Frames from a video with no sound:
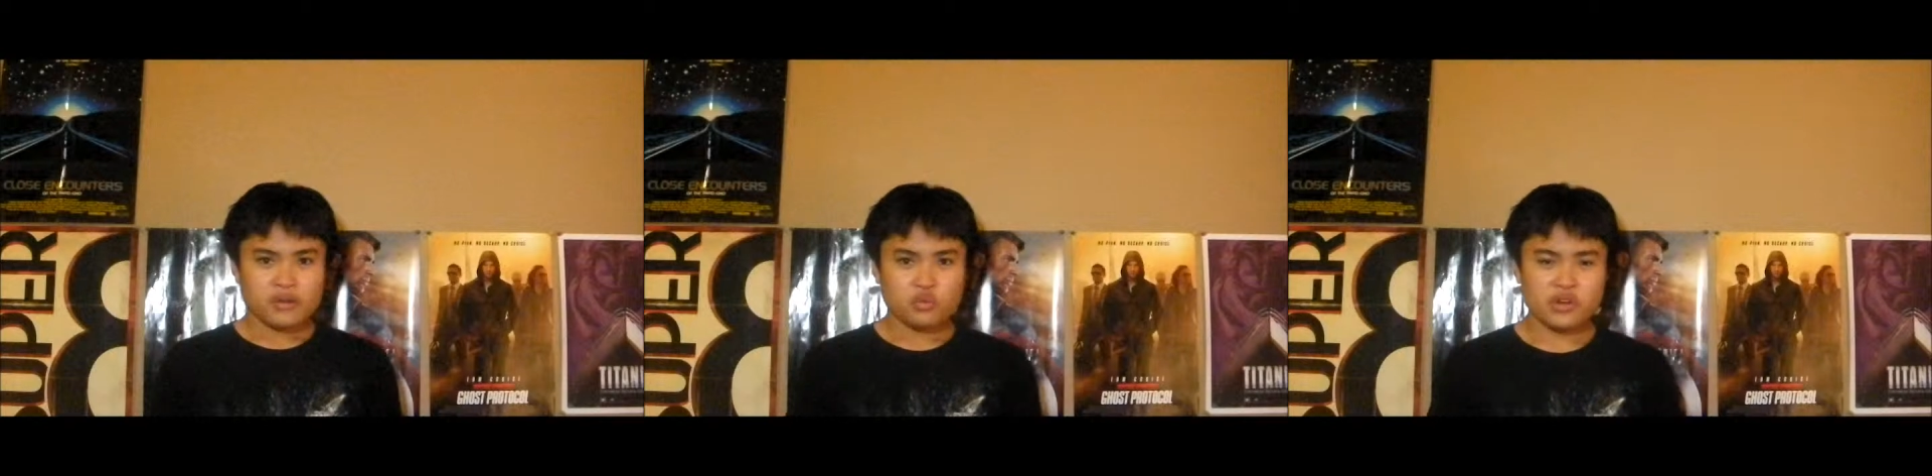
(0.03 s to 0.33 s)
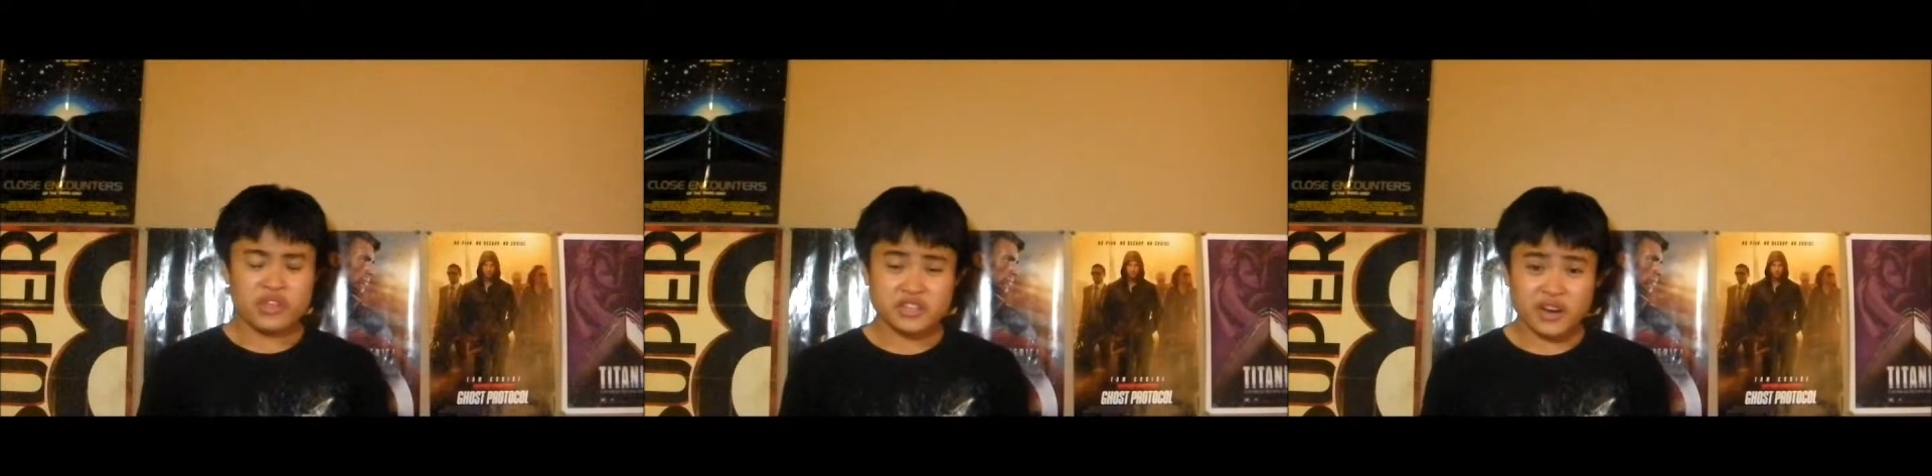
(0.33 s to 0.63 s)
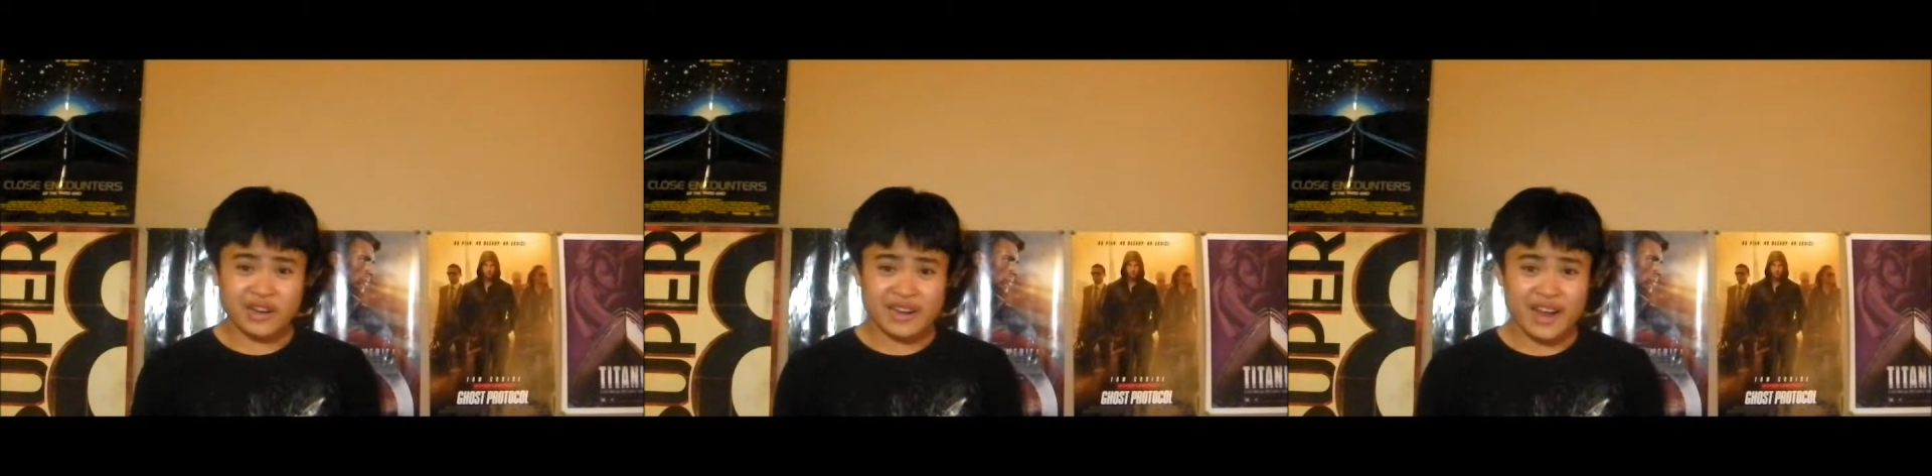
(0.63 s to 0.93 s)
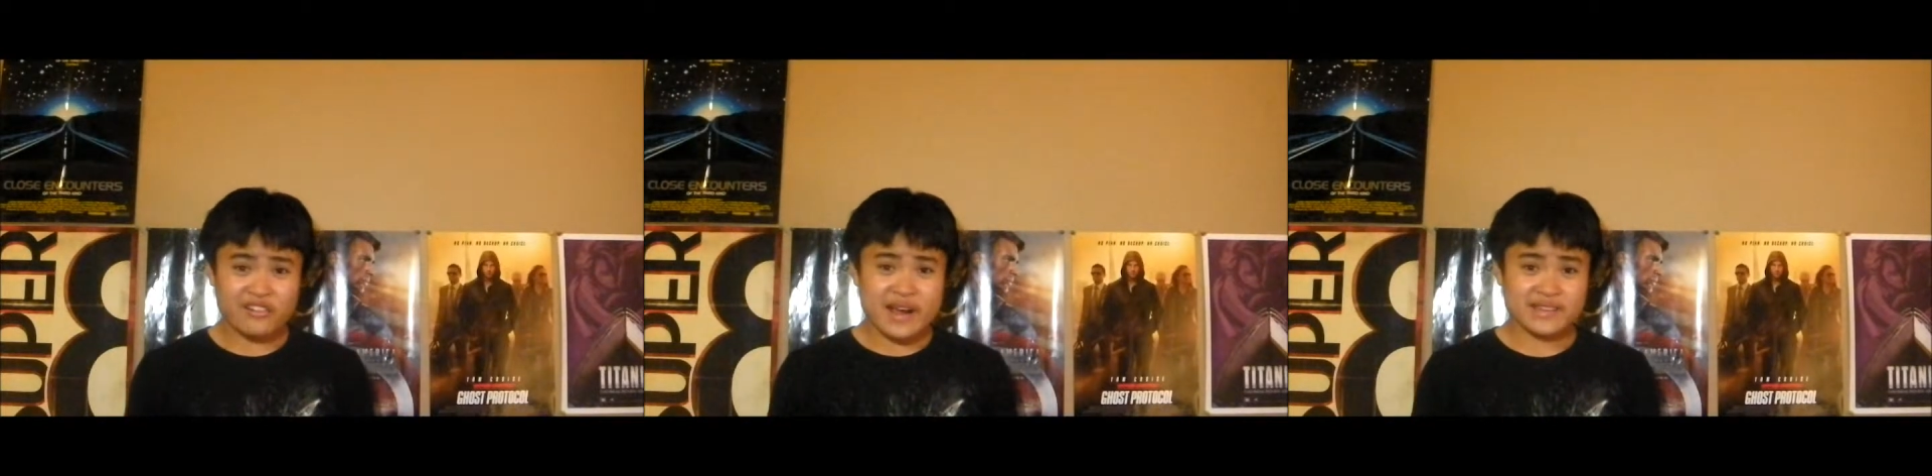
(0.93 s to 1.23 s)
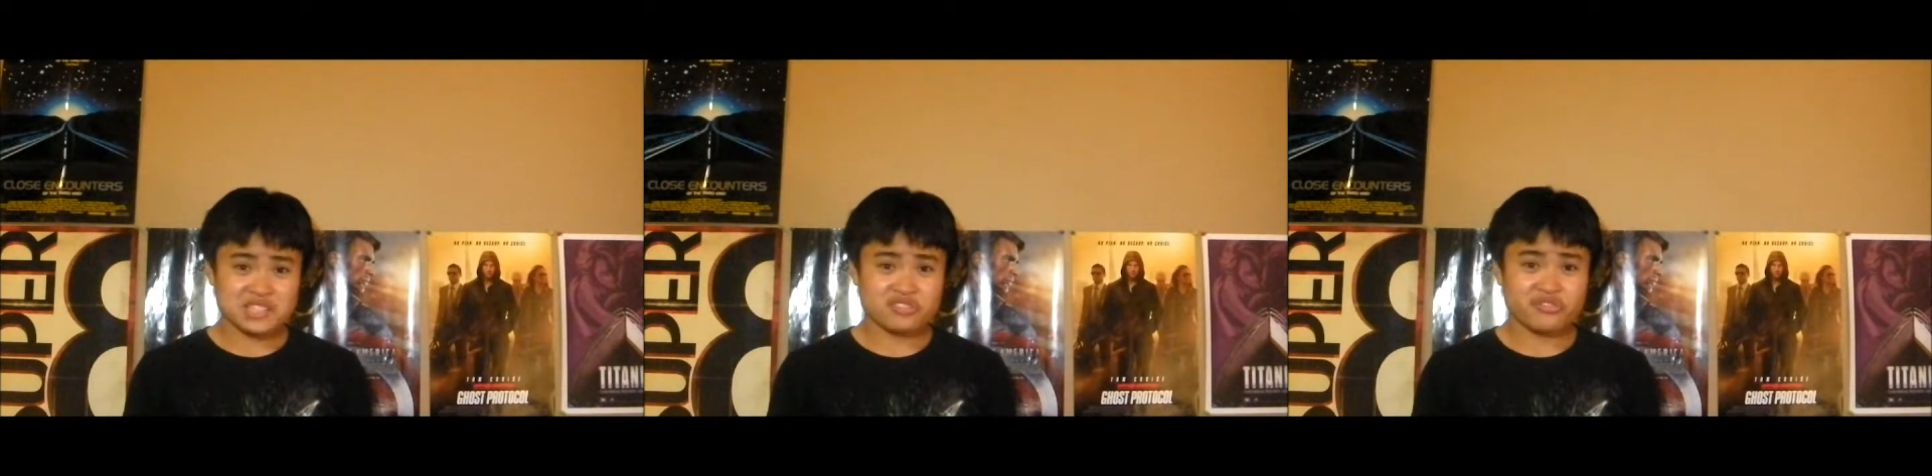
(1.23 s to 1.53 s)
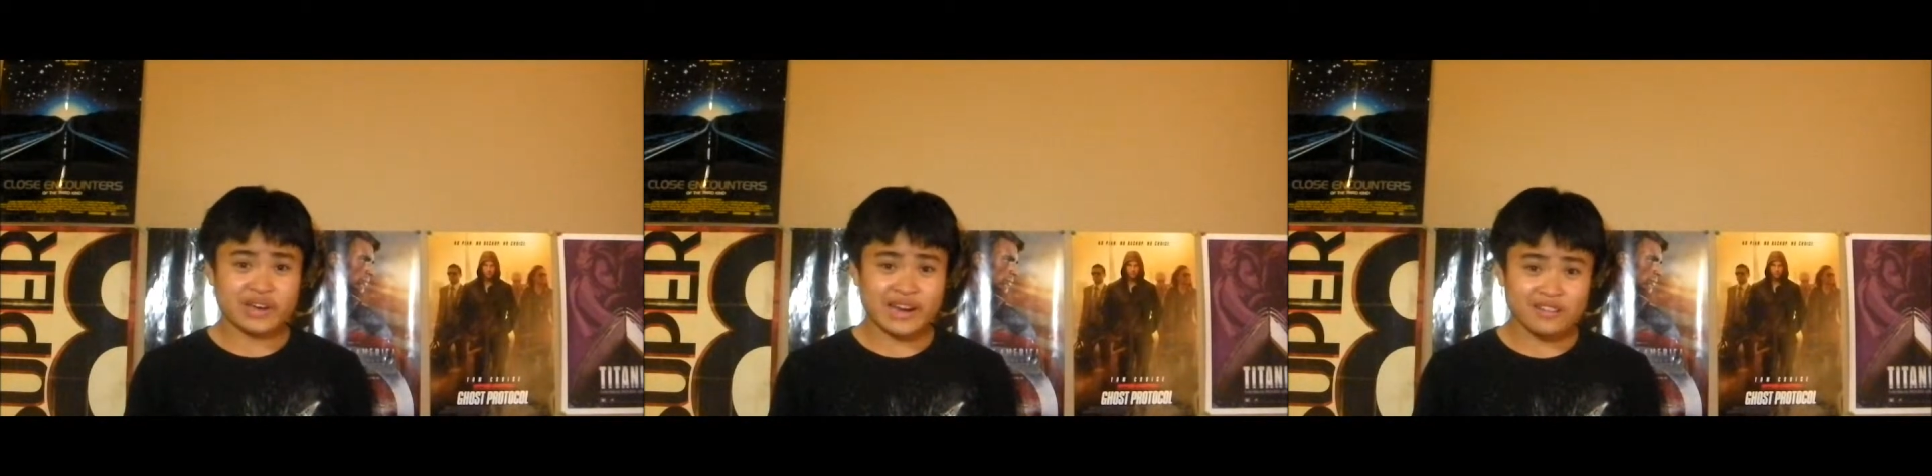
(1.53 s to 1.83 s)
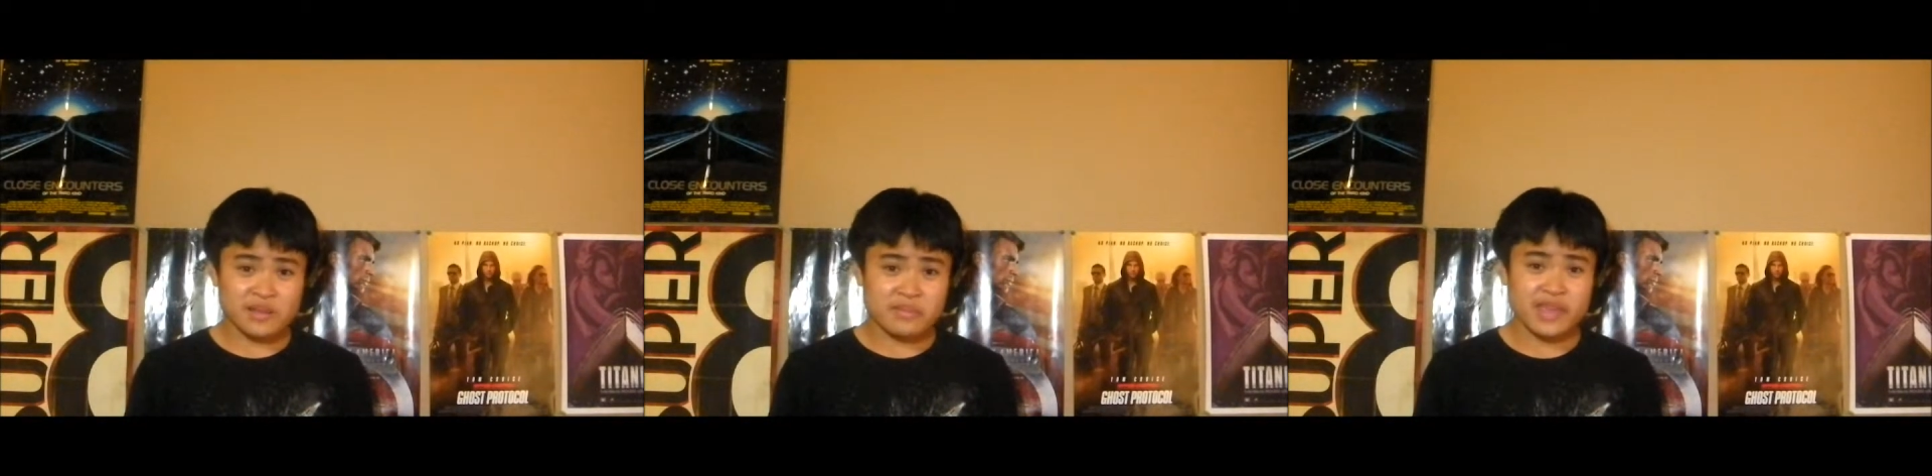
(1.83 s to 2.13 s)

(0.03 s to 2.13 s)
With The Dark Knight Rises finally